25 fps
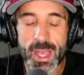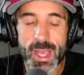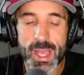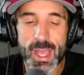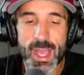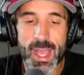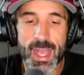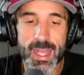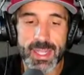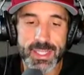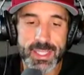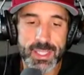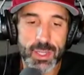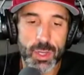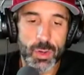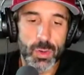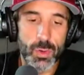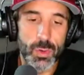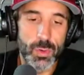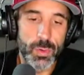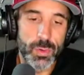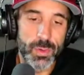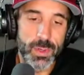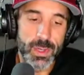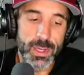And
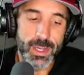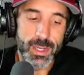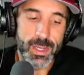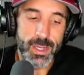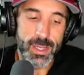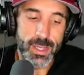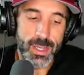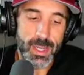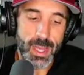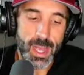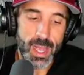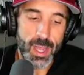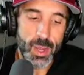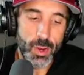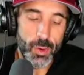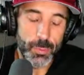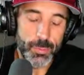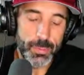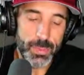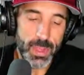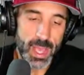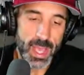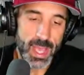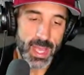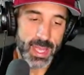so I hope
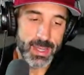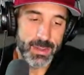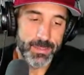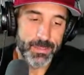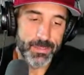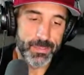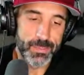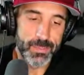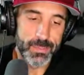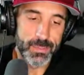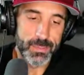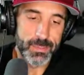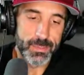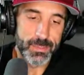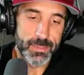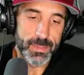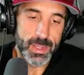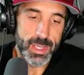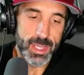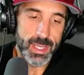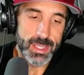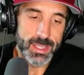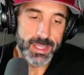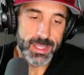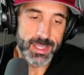that
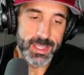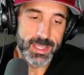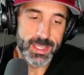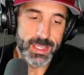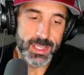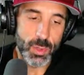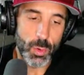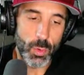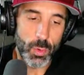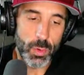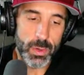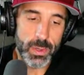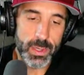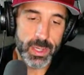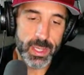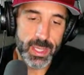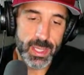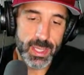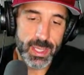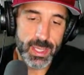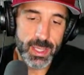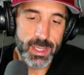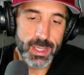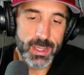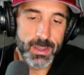his
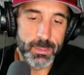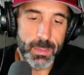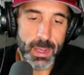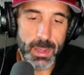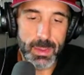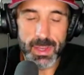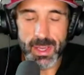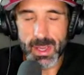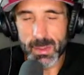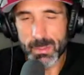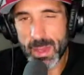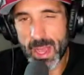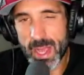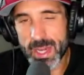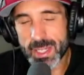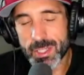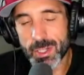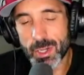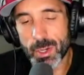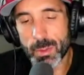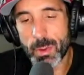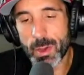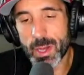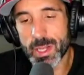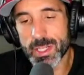story maybe impact in
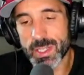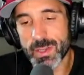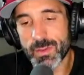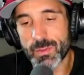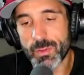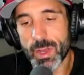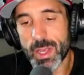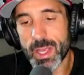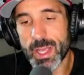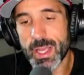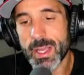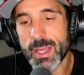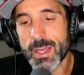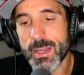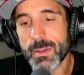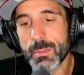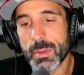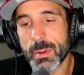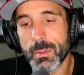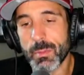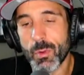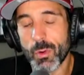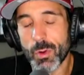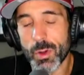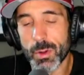a positive way. But
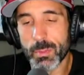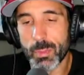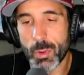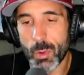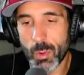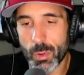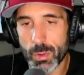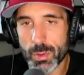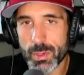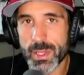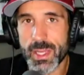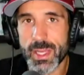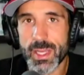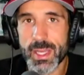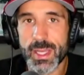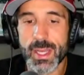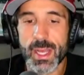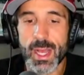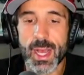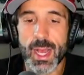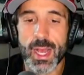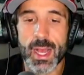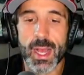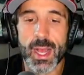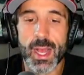more importantly,
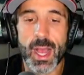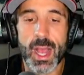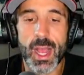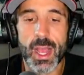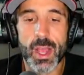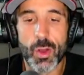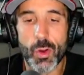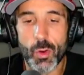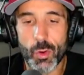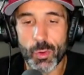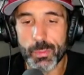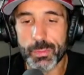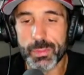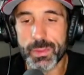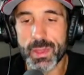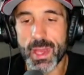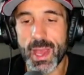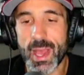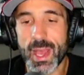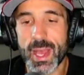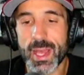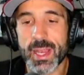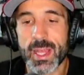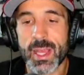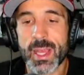I hope
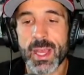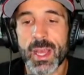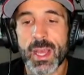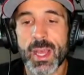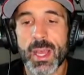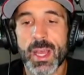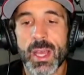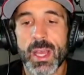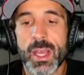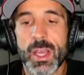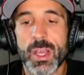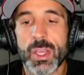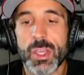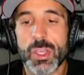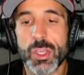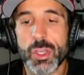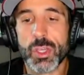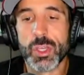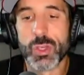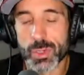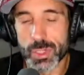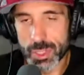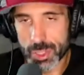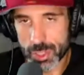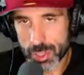that you
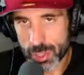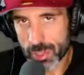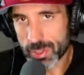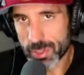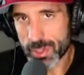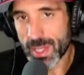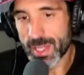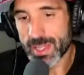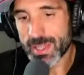ensure that the